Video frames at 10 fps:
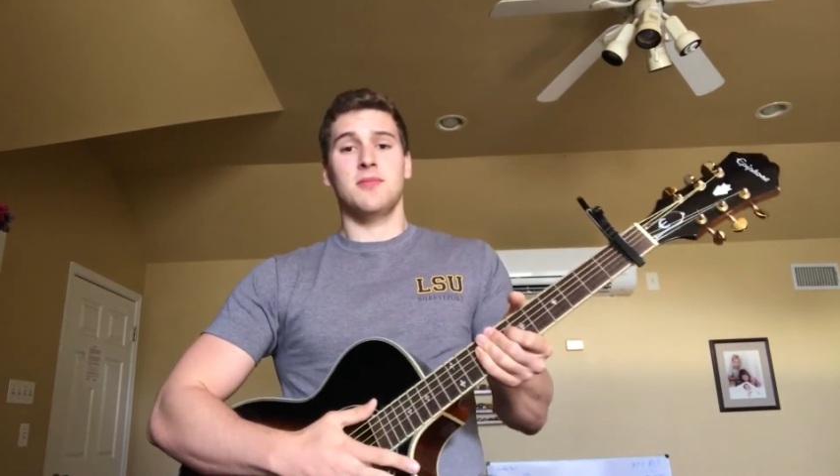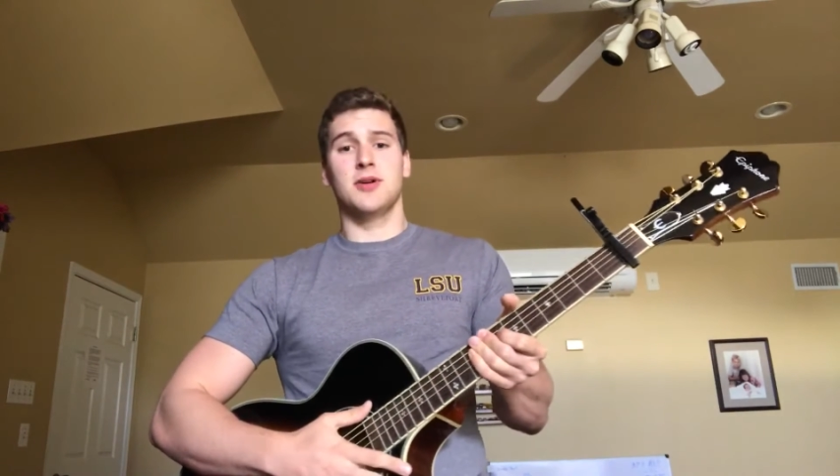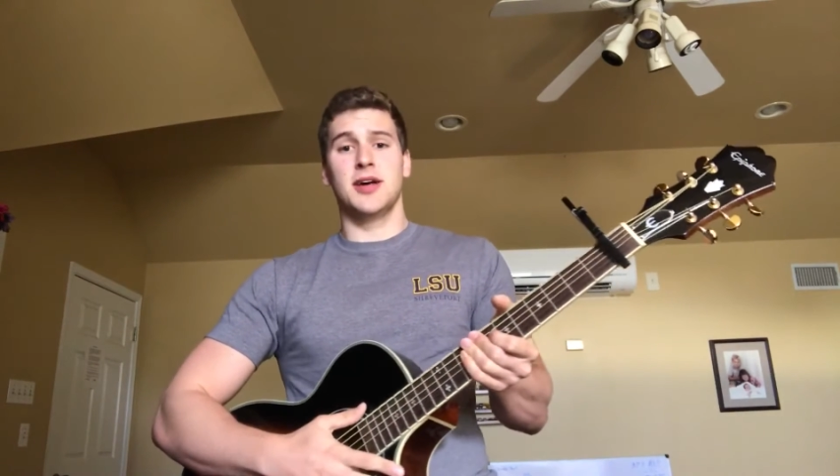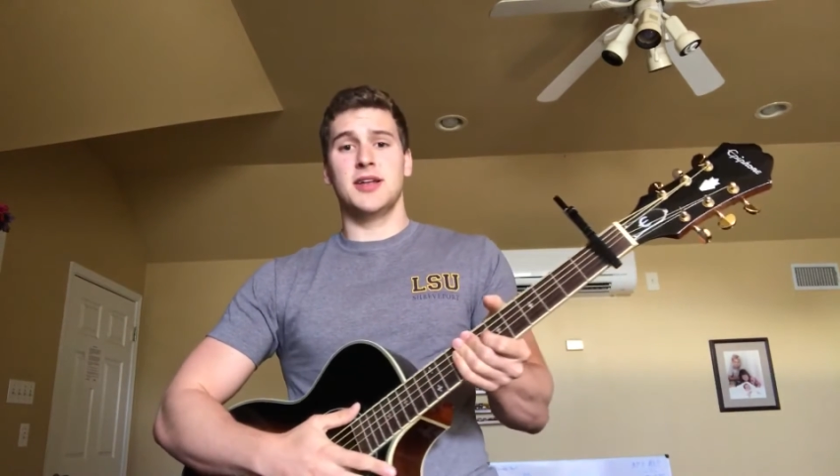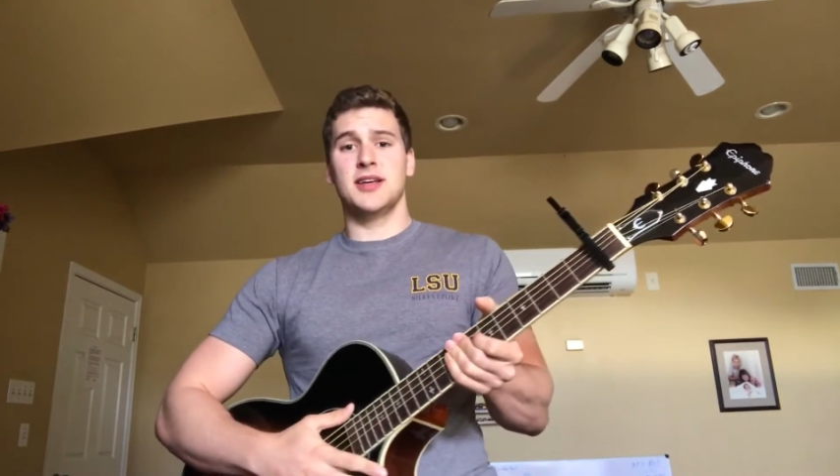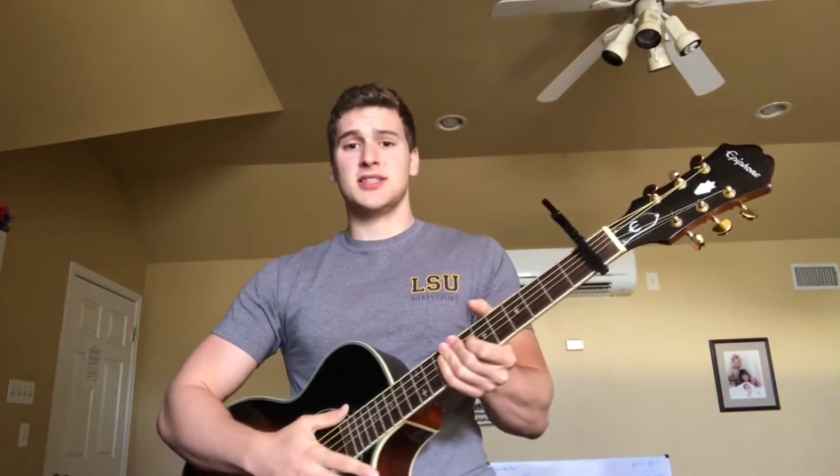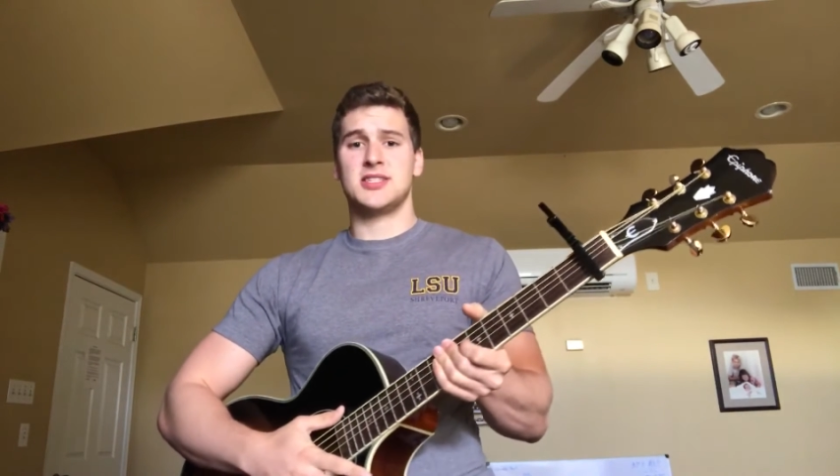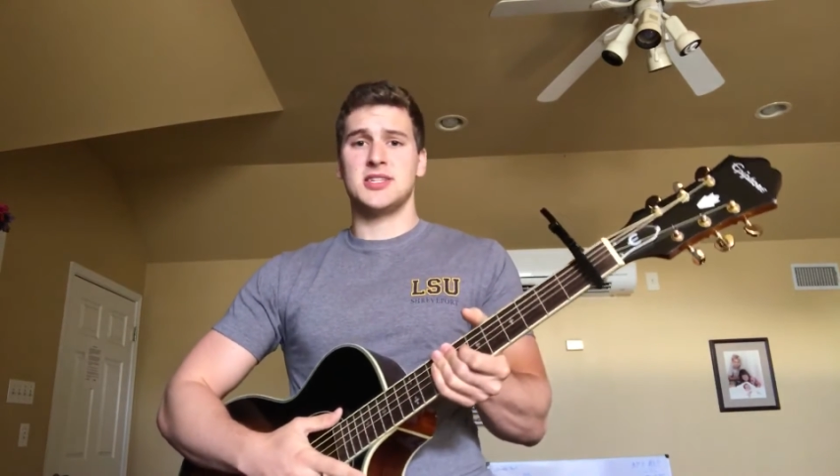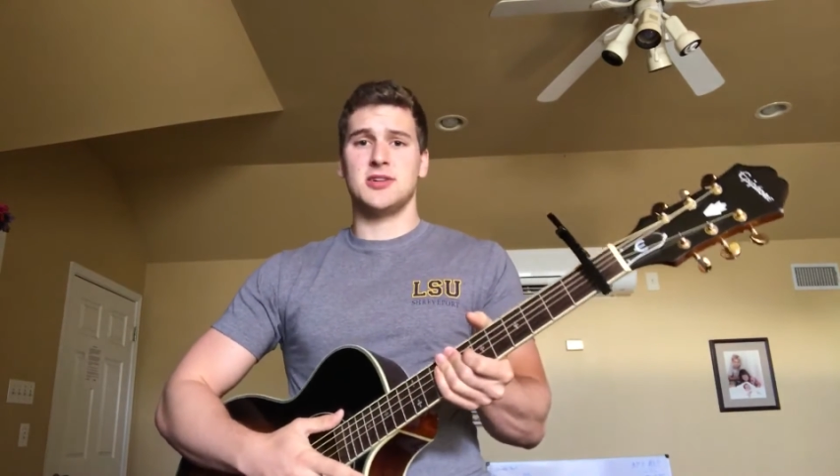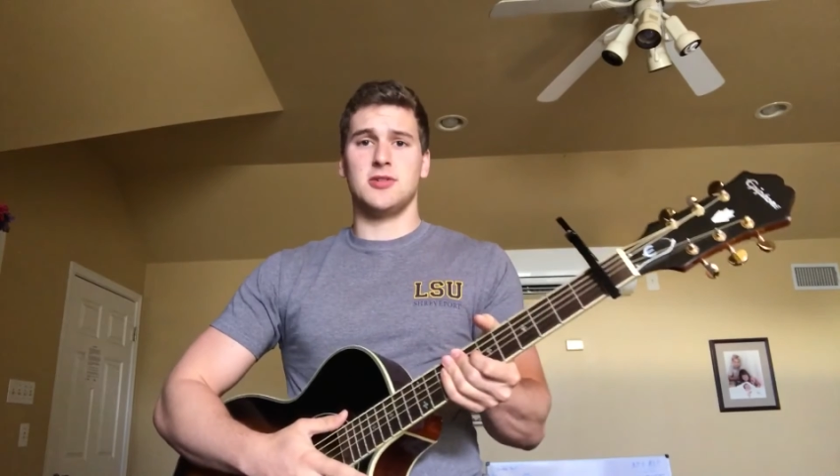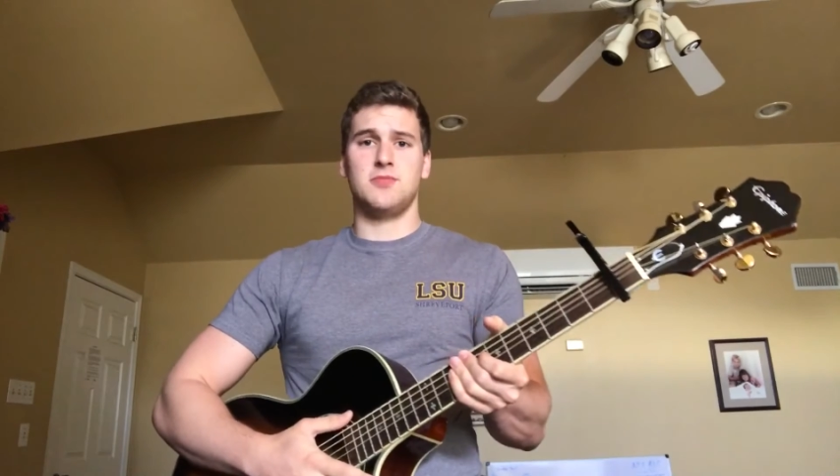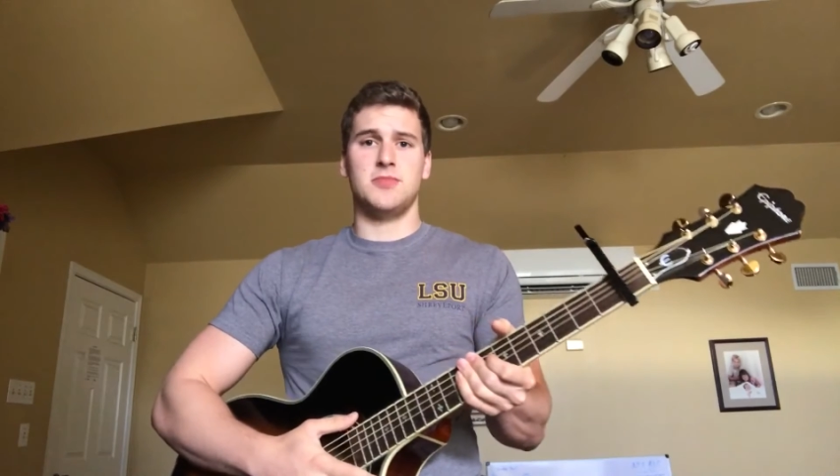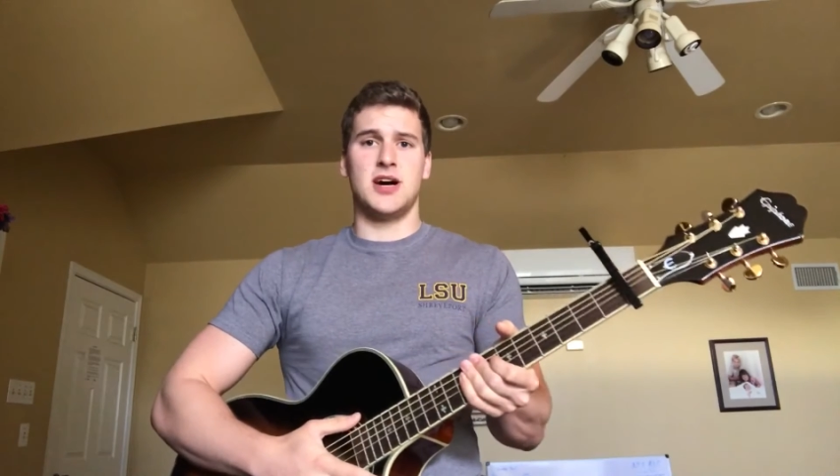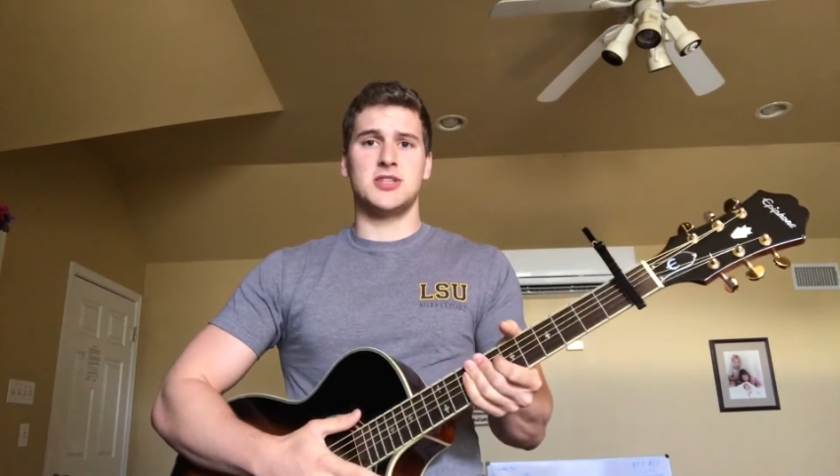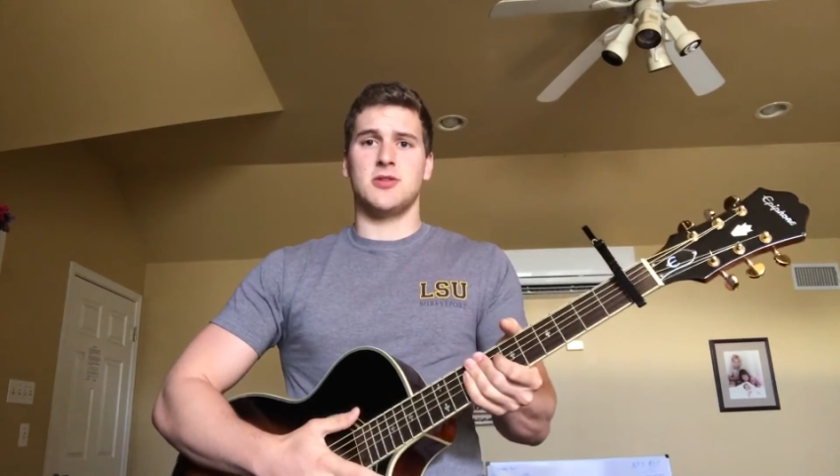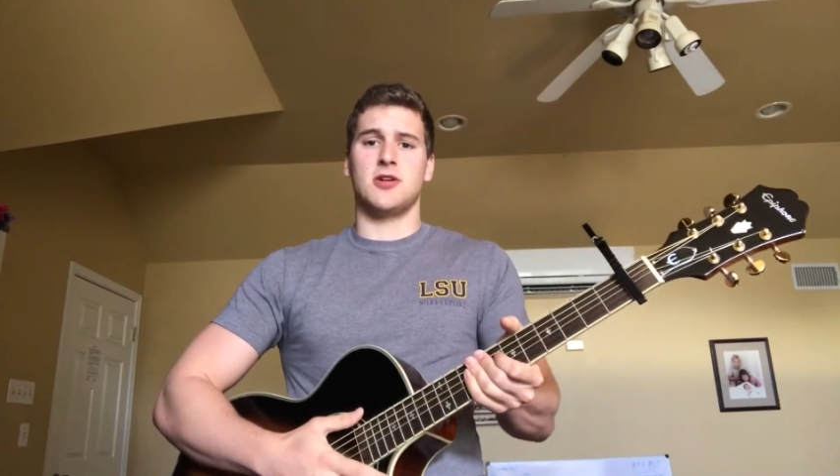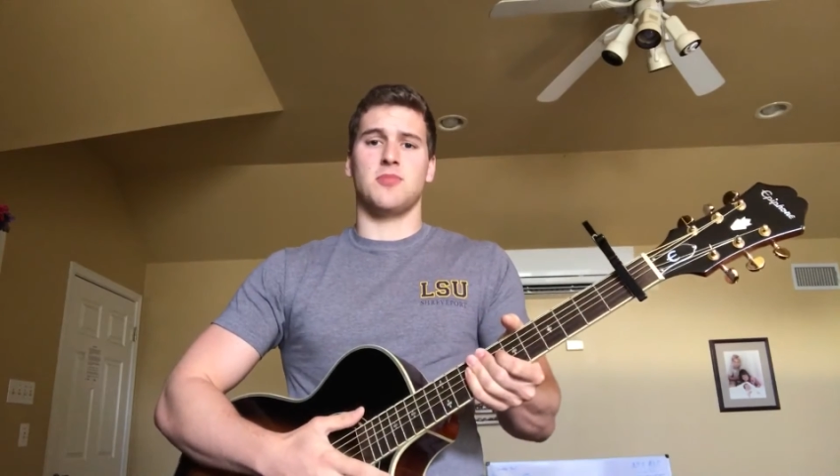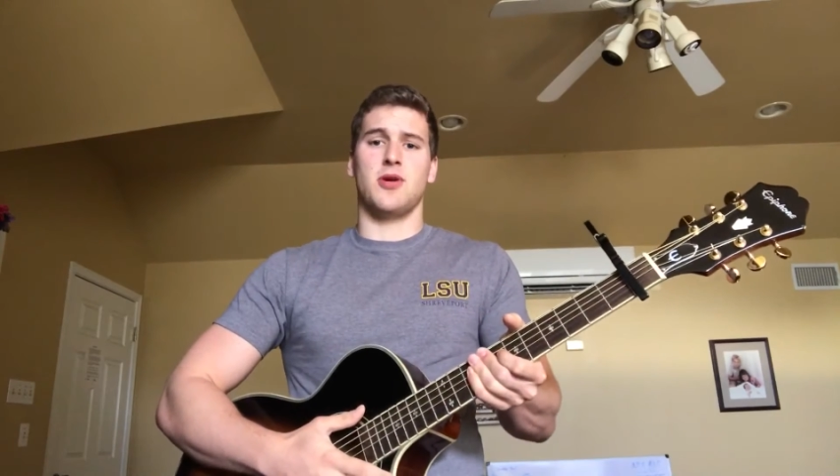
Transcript: but it's still not too hard to